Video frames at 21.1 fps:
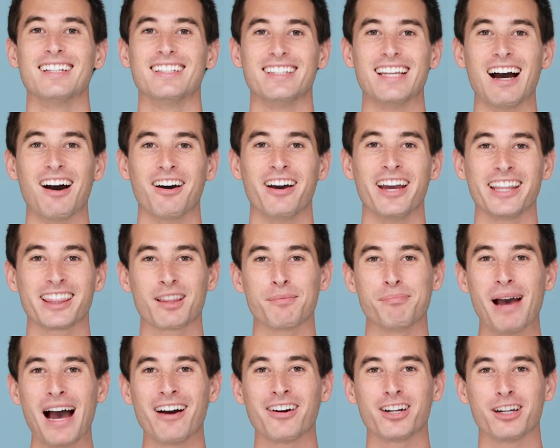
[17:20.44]
Now hit the
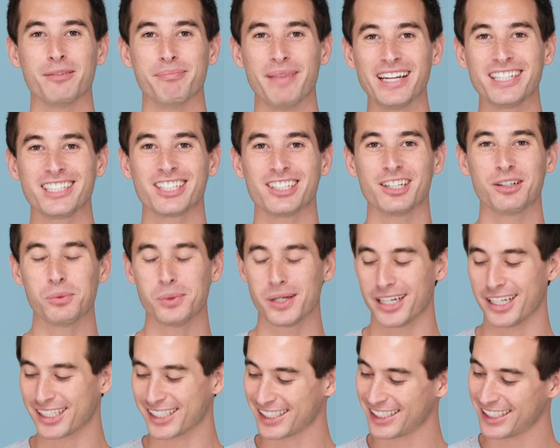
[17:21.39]
power and make sure it
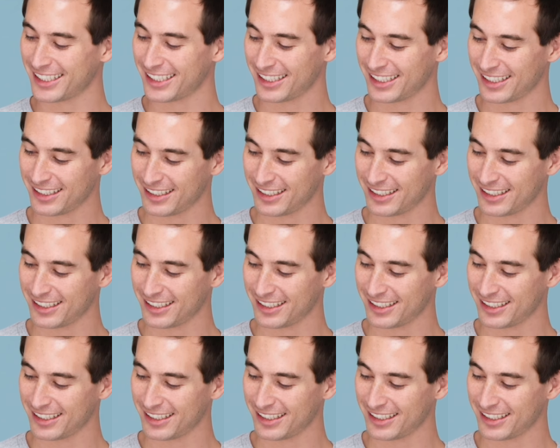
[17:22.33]
works.